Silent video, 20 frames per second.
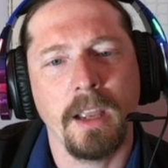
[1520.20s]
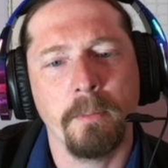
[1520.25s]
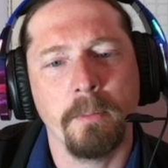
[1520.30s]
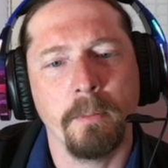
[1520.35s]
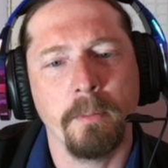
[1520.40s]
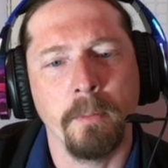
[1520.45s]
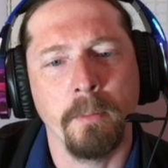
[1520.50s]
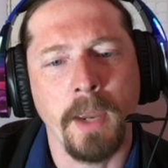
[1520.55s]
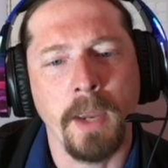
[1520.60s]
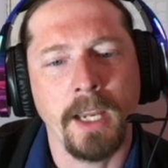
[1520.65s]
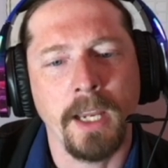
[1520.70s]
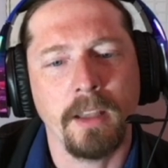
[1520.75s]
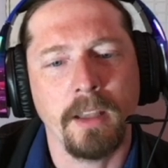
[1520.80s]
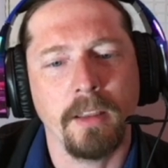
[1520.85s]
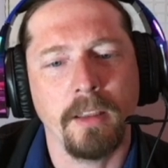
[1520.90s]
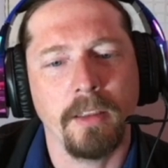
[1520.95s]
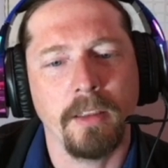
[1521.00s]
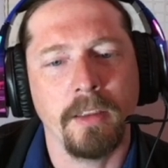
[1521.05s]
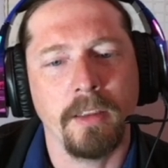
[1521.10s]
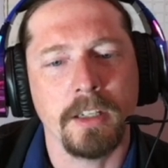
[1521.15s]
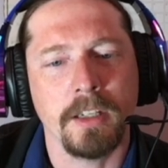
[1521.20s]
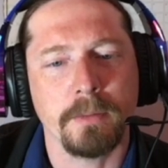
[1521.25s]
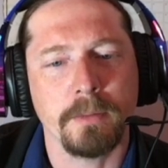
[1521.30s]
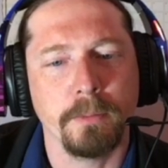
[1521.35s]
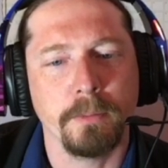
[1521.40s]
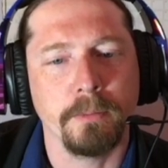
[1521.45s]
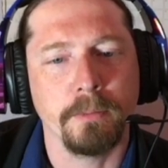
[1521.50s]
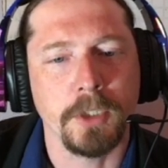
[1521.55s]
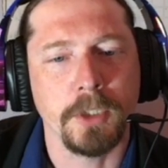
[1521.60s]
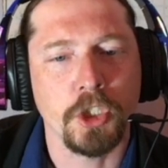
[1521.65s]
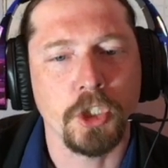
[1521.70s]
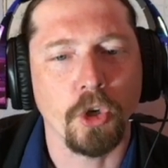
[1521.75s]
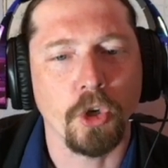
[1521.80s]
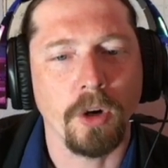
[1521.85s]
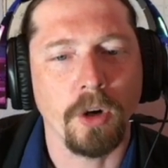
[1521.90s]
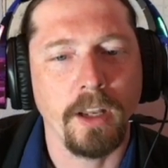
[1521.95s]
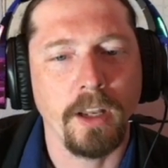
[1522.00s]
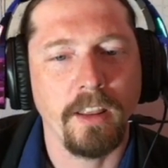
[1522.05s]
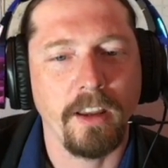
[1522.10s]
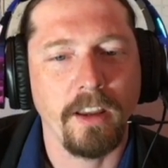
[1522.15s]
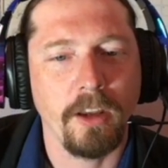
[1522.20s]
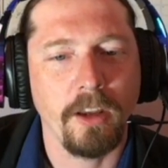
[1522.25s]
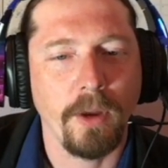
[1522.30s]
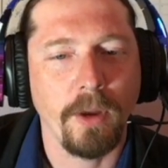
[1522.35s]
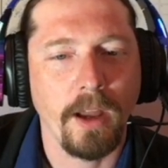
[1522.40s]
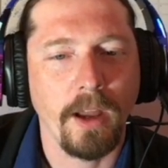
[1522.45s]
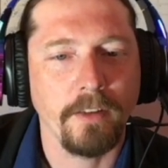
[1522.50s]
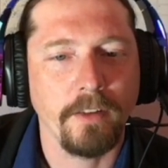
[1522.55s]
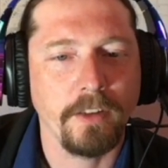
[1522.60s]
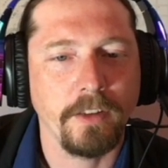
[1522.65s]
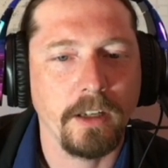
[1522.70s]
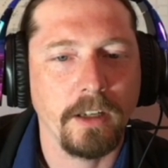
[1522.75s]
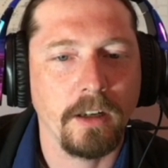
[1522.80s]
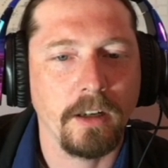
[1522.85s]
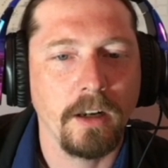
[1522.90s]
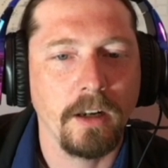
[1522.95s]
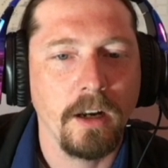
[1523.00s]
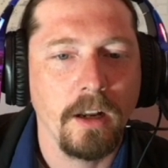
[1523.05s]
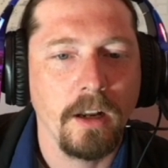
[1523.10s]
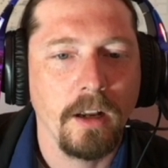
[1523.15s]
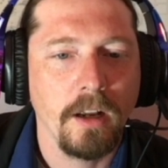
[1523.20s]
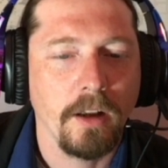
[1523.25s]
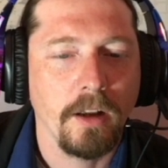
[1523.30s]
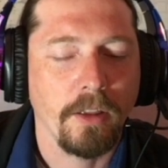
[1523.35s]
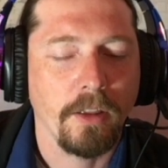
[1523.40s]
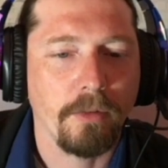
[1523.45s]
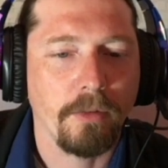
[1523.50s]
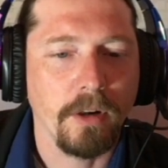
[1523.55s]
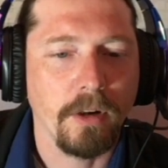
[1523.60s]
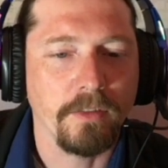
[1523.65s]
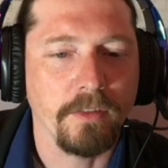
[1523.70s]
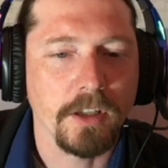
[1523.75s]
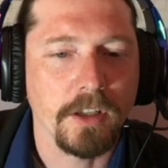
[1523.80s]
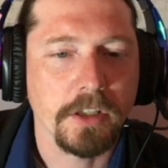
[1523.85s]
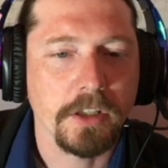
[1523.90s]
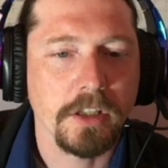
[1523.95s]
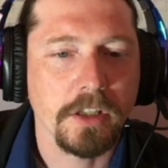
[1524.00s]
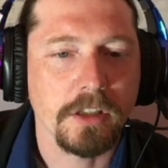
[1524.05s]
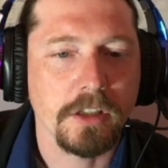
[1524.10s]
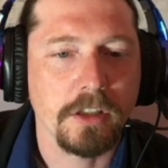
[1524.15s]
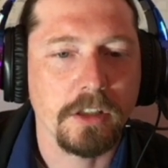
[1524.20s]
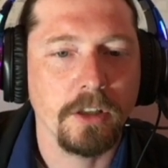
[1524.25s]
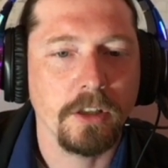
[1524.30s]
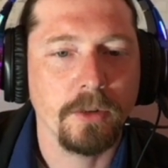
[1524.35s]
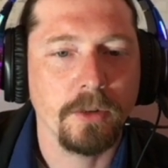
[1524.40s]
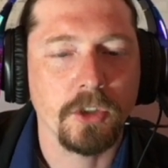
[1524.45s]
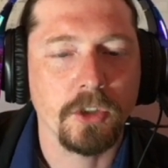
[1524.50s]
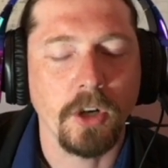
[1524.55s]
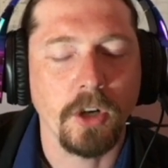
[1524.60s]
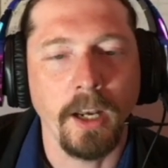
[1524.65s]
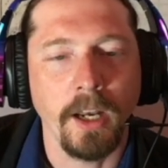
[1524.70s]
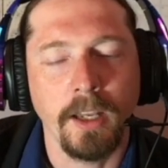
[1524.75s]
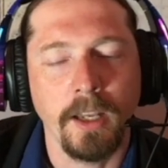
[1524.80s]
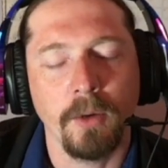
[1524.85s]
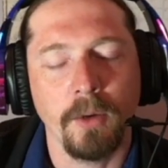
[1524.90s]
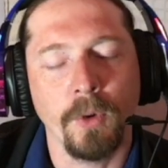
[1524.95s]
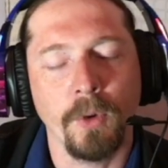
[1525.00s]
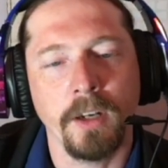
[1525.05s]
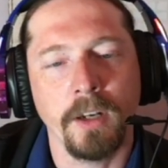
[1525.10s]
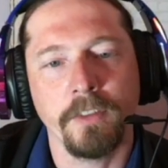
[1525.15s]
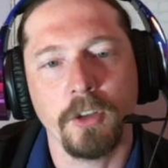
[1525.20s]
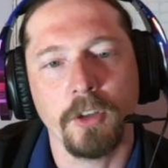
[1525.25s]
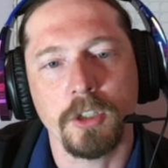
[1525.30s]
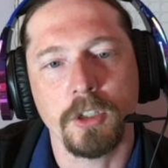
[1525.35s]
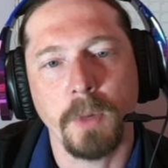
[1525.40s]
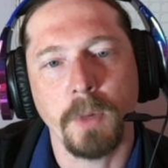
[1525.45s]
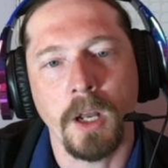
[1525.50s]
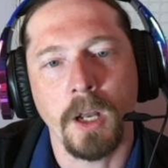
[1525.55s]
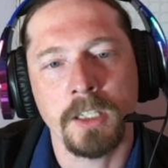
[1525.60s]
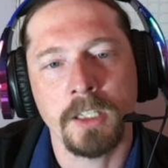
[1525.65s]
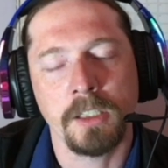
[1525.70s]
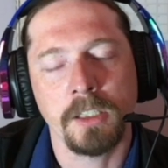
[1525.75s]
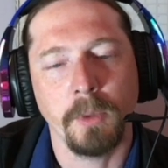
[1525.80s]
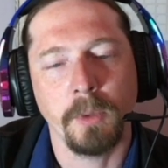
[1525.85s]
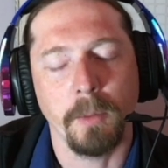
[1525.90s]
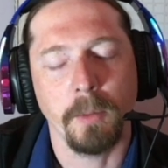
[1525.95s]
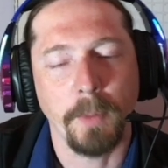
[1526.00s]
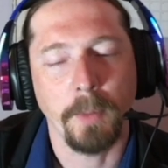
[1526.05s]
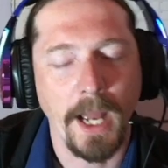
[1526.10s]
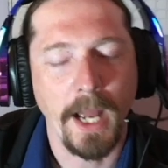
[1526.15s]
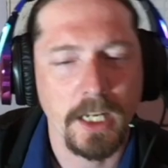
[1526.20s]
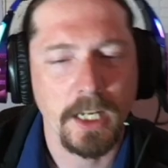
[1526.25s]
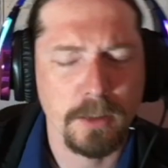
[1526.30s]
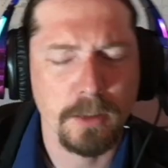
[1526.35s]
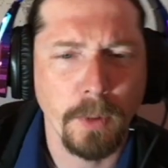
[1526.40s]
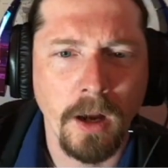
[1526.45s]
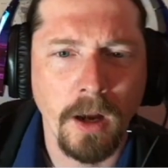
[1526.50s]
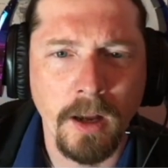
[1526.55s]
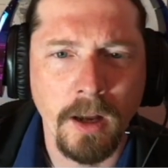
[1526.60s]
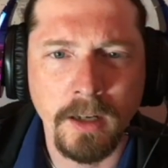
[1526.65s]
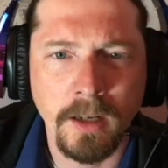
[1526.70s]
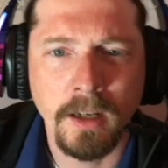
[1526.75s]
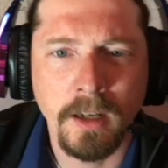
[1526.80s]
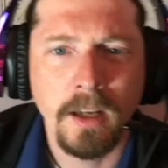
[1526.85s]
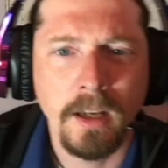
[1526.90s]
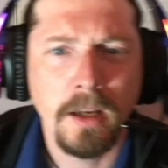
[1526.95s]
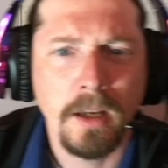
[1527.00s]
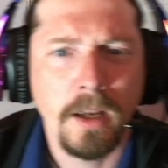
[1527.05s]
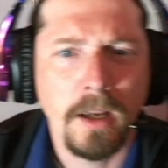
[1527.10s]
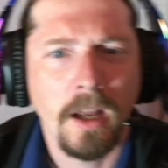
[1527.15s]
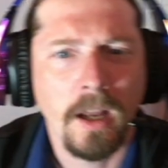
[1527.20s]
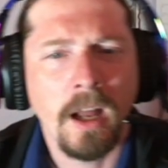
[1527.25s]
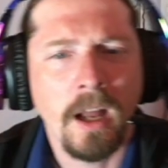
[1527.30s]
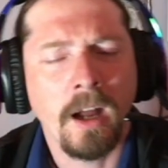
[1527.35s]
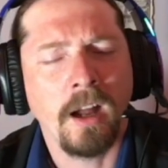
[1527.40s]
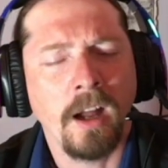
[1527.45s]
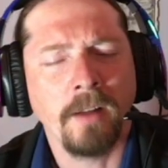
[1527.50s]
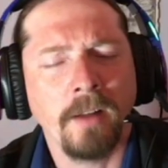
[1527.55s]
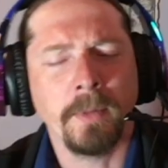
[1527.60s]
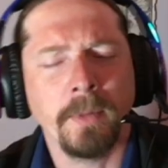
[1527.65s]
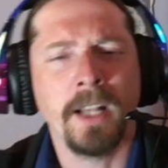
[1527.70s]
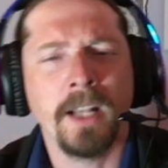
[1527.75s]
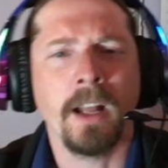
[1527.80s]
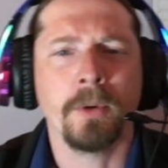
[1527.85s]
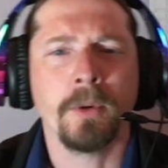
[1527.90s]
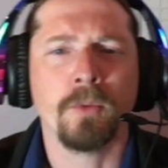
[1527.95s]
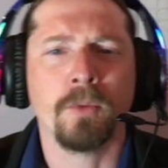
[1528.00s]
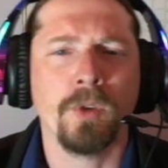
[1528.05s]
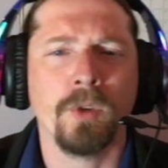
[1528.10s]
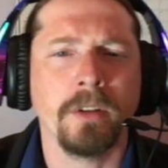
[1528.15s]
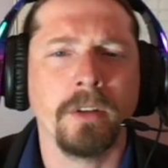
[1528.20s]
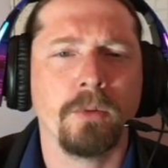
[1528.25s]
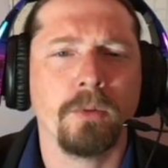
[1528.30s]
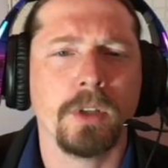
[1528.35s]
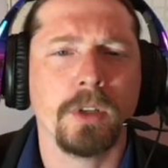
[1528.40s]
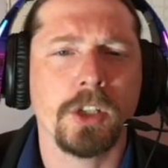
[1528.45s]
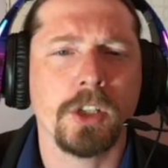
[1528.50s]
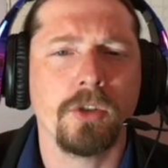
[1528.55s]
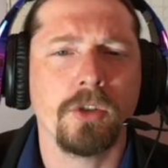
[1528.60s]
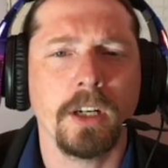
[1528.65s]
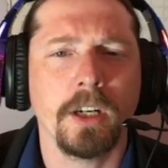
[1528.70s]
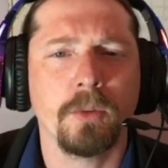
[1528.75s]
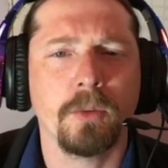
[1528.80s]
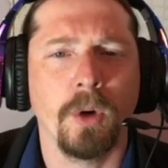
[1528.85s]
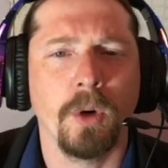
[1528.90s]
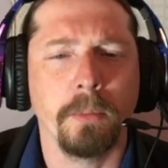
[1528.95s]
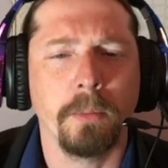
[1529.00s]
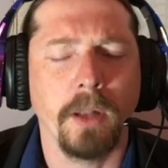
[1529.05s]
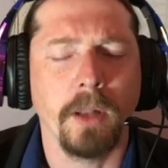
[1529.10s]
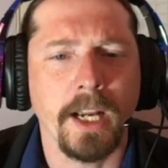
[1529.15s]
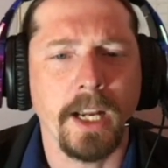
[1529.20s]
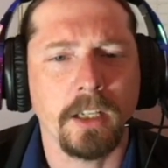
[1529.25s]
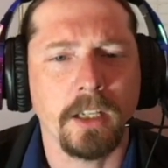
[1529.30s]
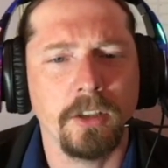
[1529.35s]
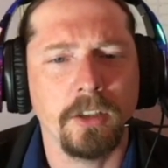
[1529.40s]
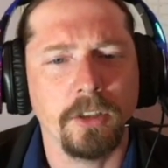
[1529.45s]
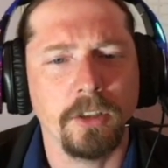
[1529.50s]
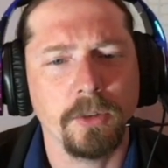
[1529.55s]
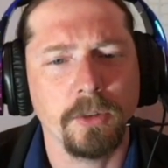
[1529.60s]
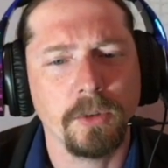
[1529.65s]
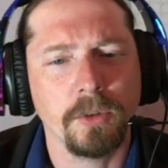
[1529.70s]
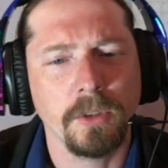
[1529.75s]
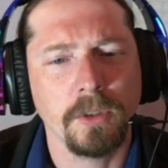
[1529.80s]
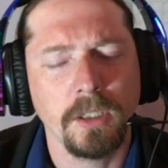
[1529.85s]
make this majority that you have here 3 versus 2 and try and get one of those pawns to be a passed pawn. And that would really restrict what black could do.